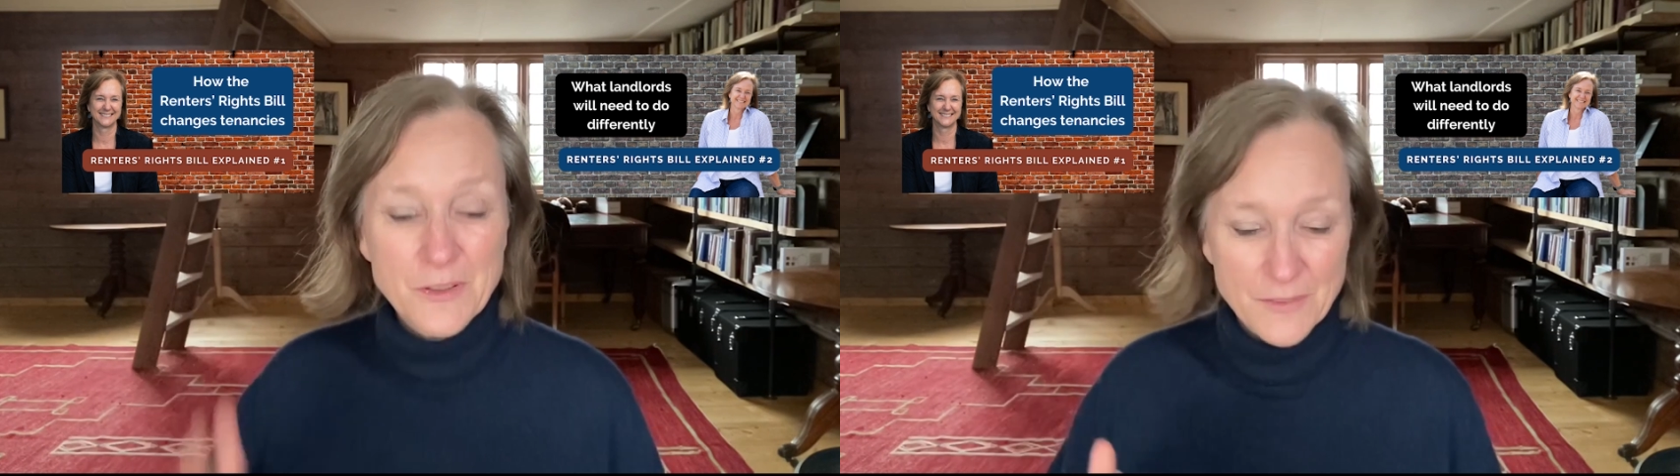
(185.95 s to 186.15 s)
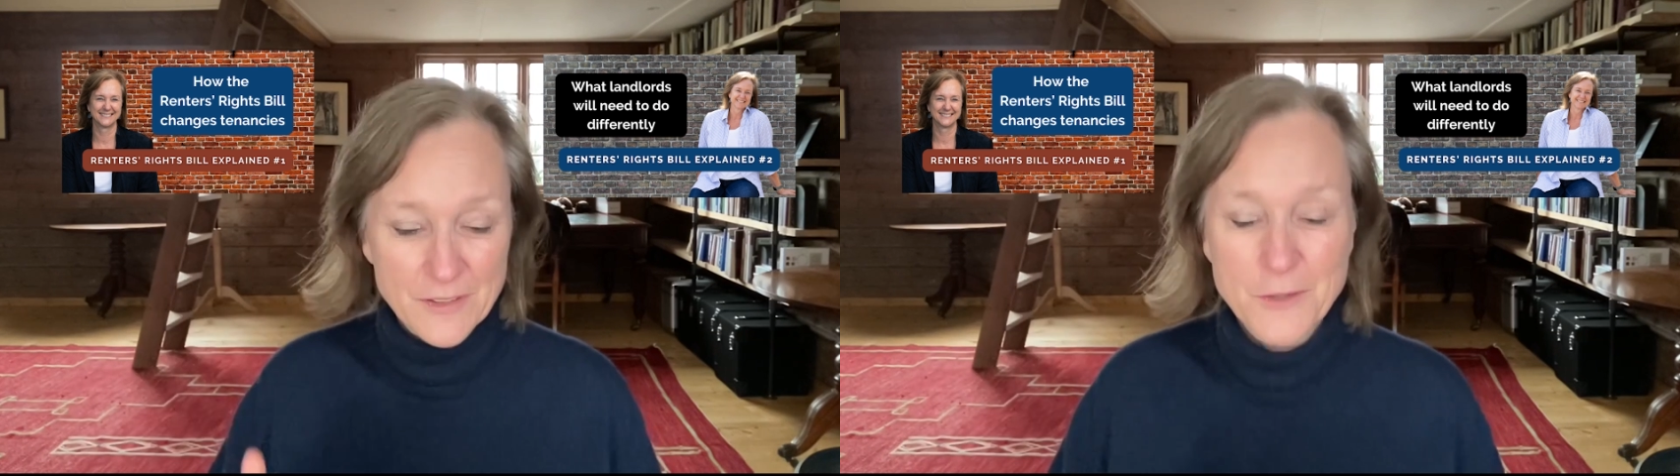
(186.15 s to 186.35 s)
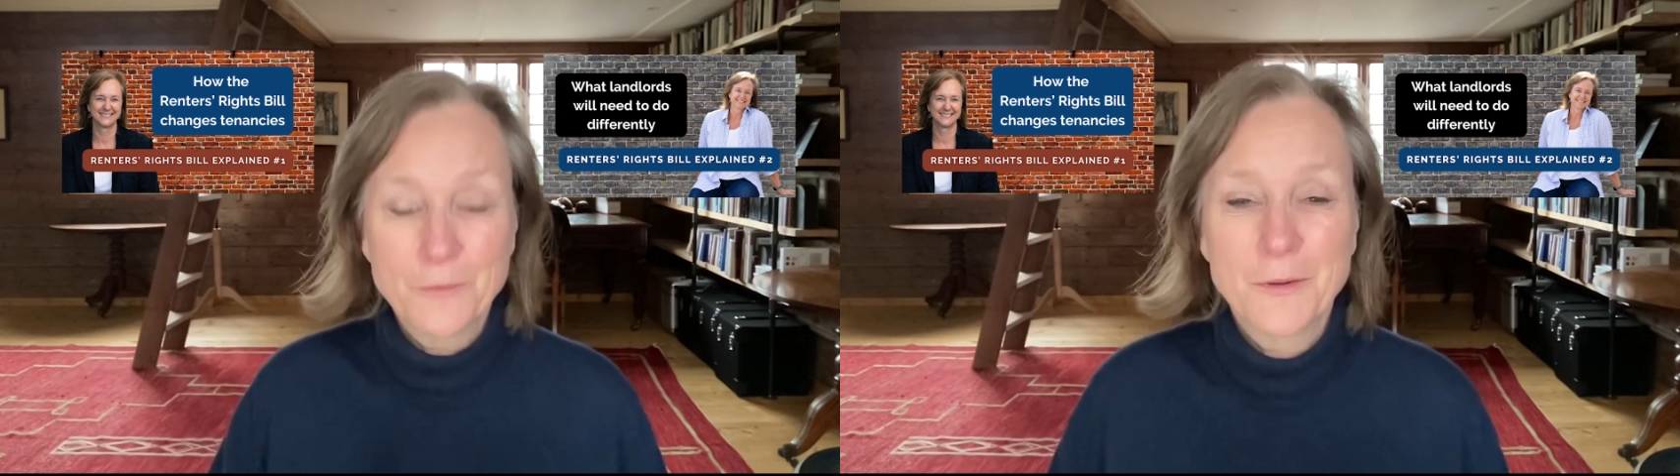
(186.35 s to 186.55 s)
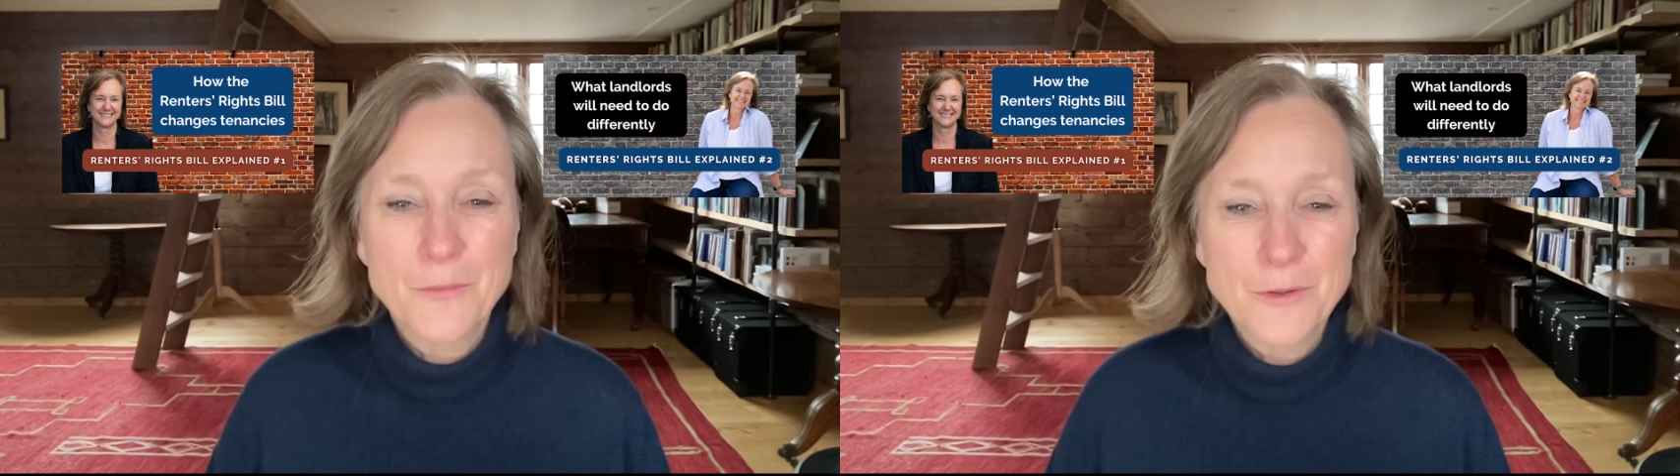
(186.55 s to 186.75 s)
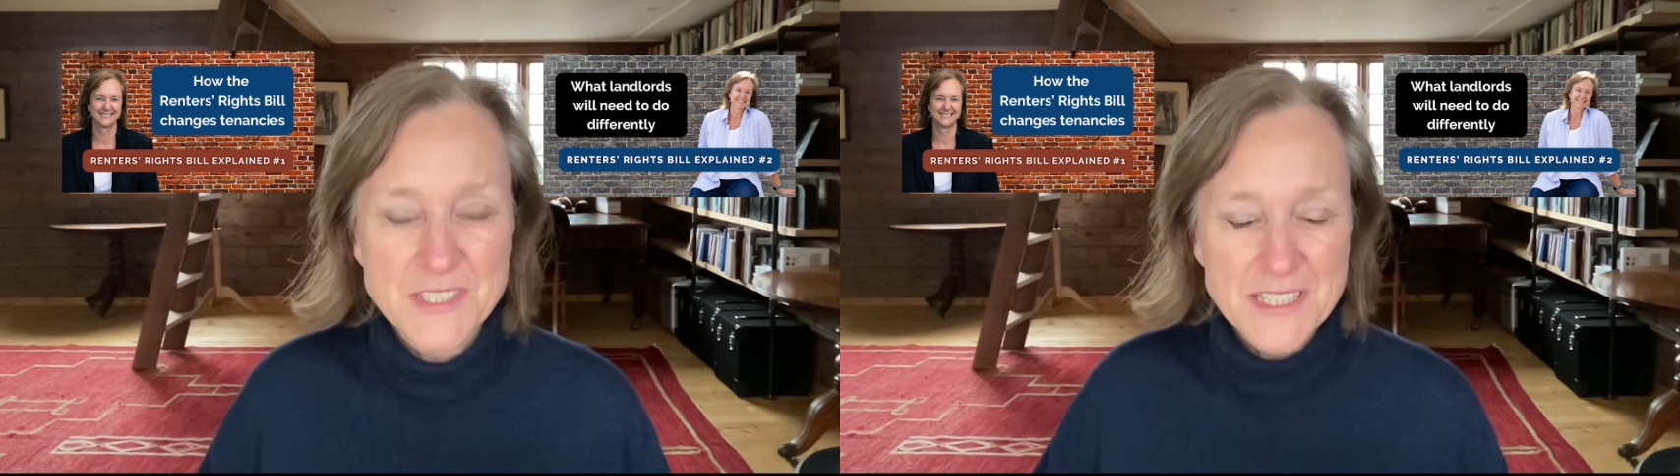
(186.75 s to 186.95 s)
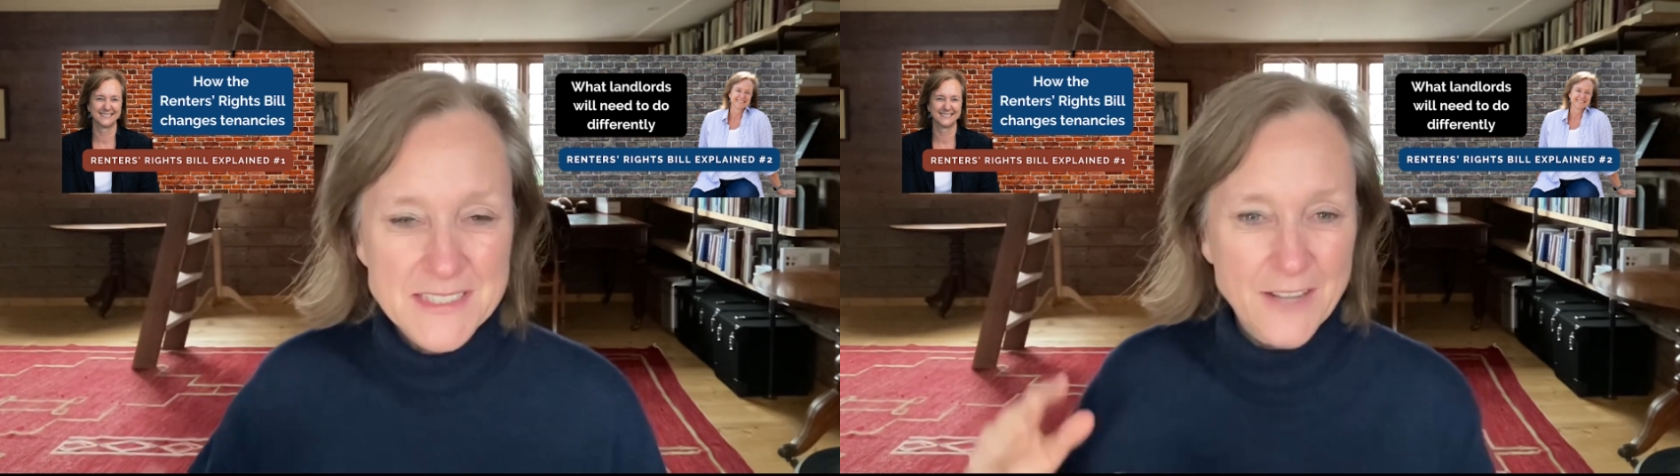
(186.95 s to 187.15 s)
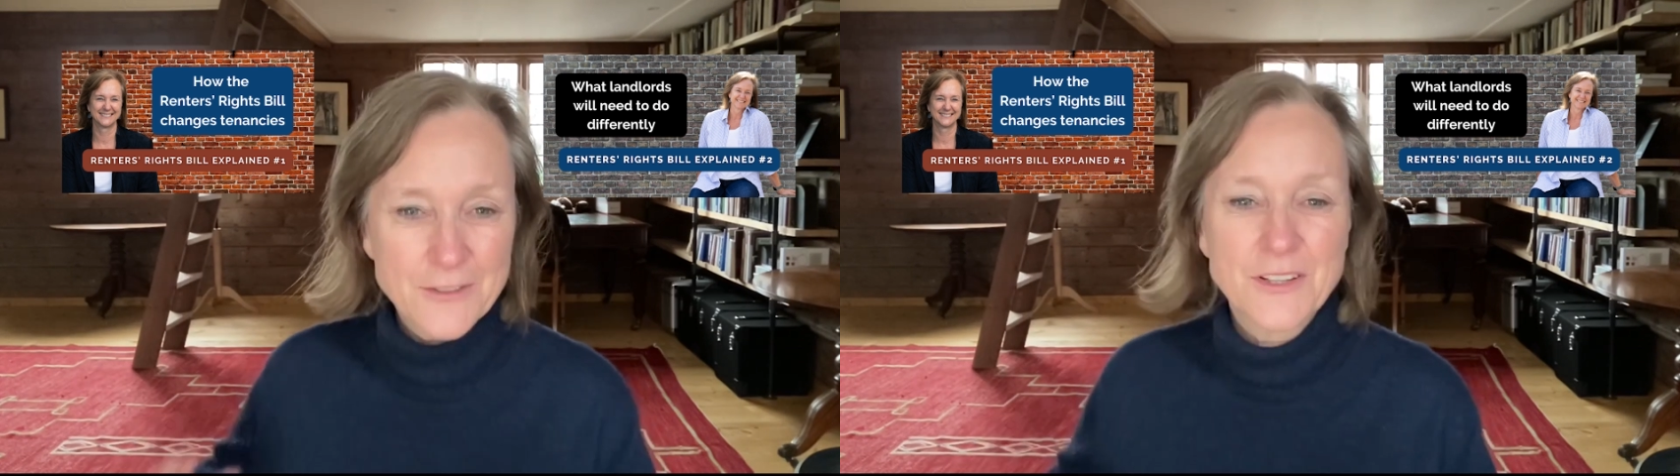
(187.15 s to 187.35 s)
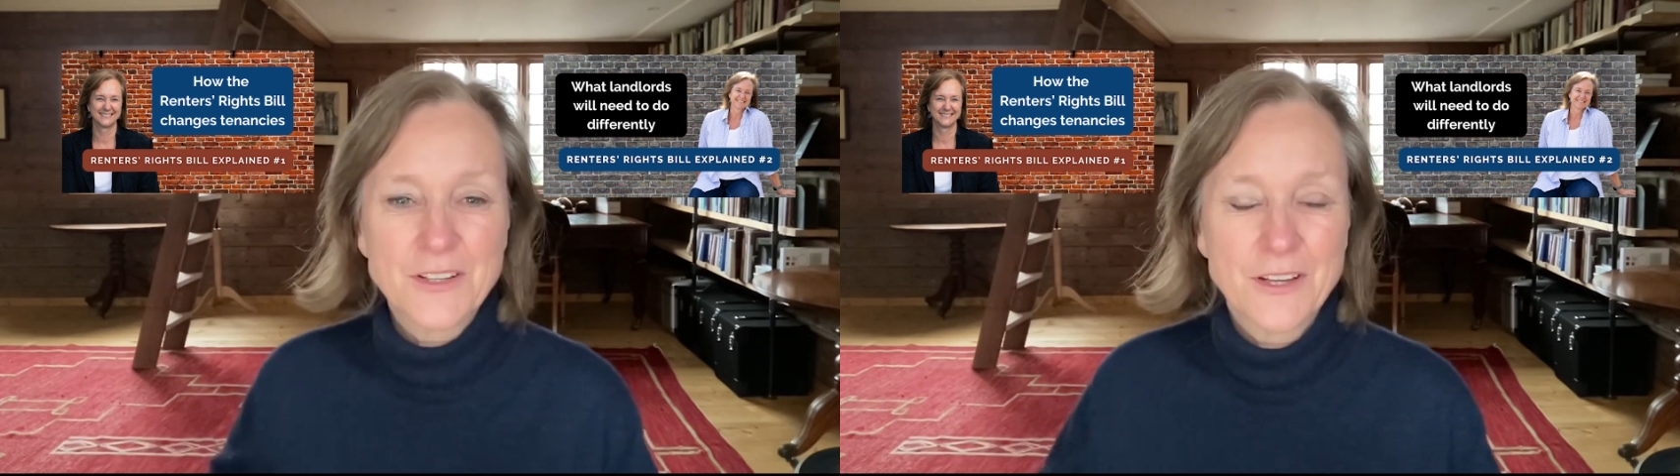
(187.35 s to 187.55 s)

if you want more detail, you can